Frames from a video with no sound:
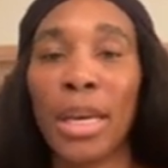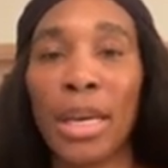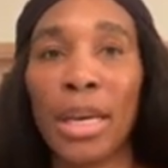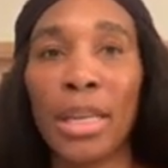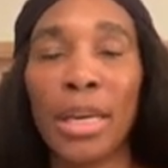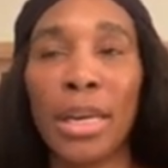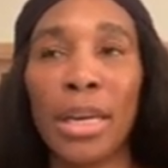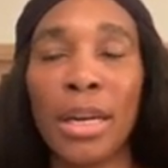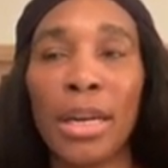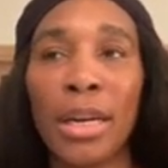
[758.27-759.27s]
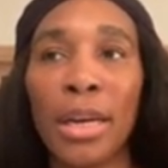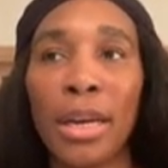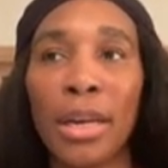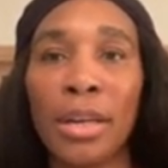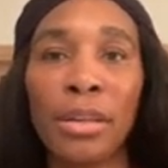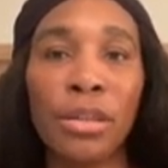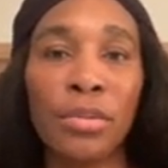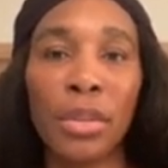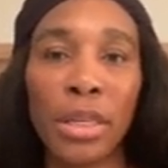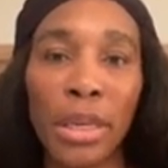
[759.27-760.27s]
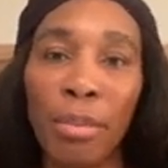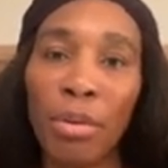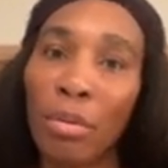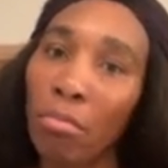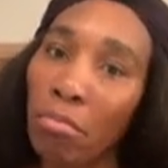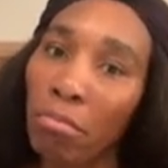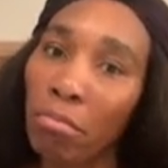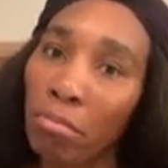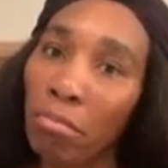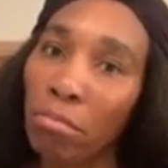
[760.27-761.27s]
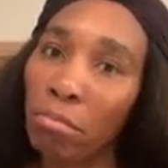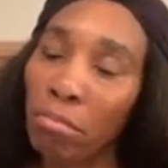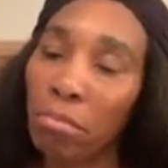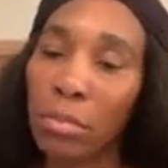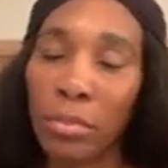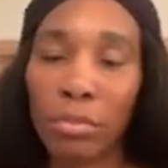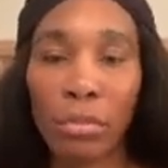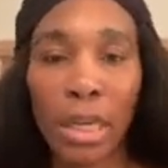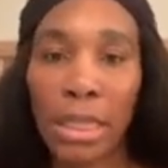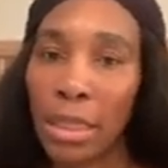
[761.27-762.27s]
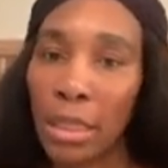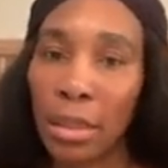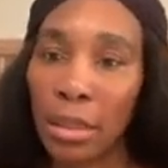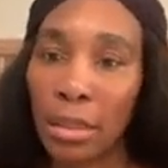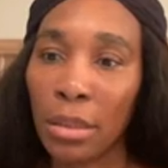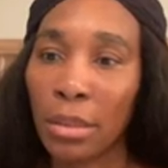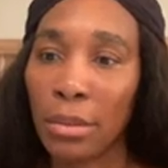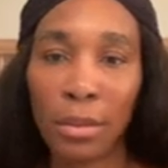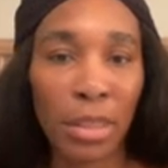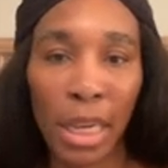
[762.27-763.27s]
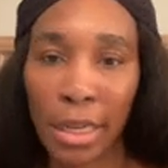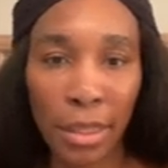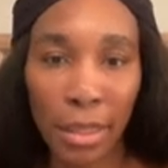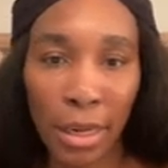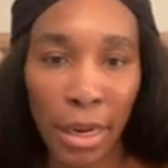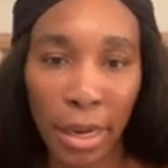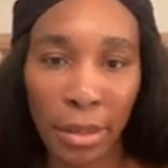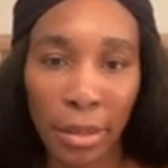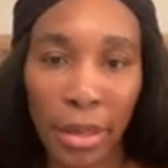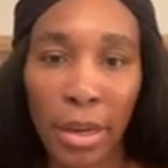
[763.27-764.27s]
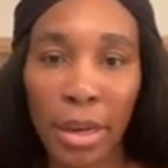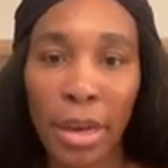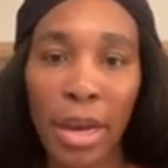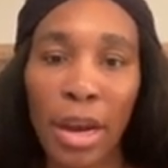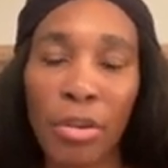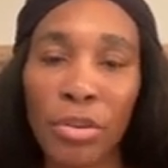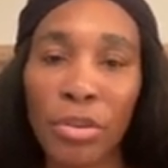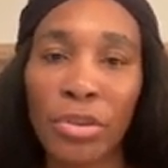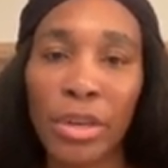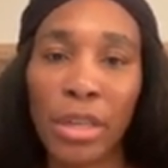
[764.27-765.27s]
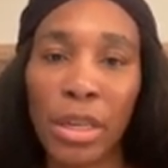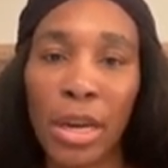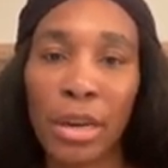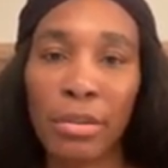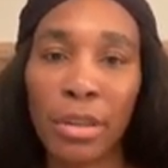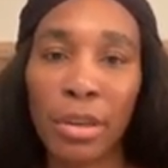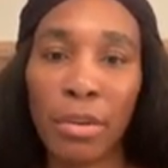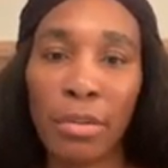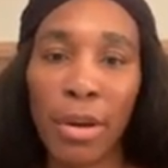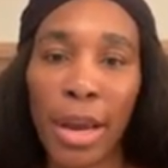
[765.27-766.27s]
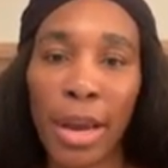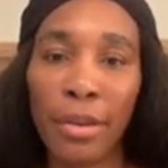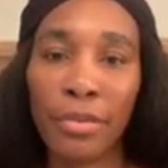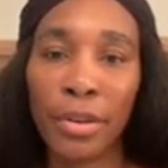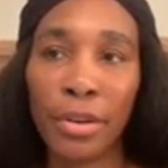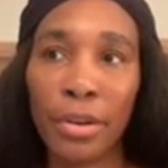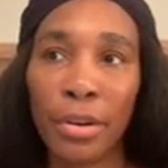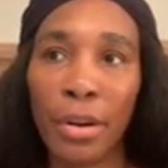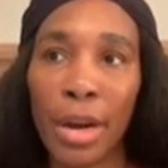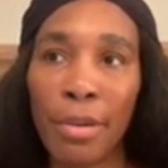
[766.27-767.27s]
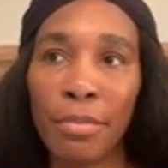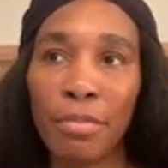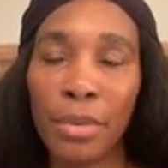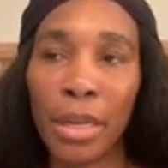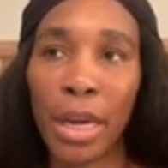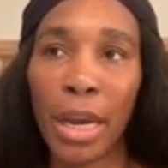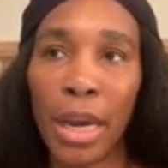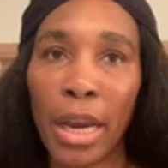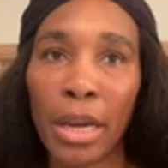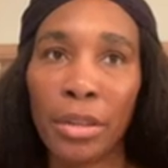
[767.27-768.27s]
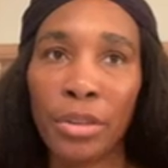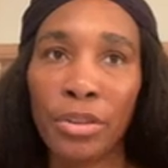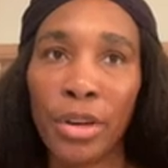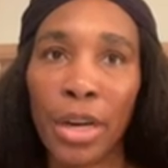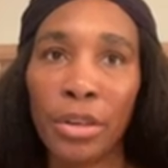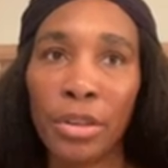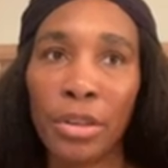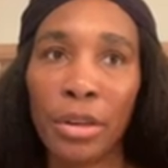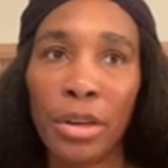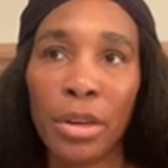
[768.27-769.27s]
and then another 2 on the table. Lots of tennis, lots of studying. I also stretch a lot, so after I play, I stretch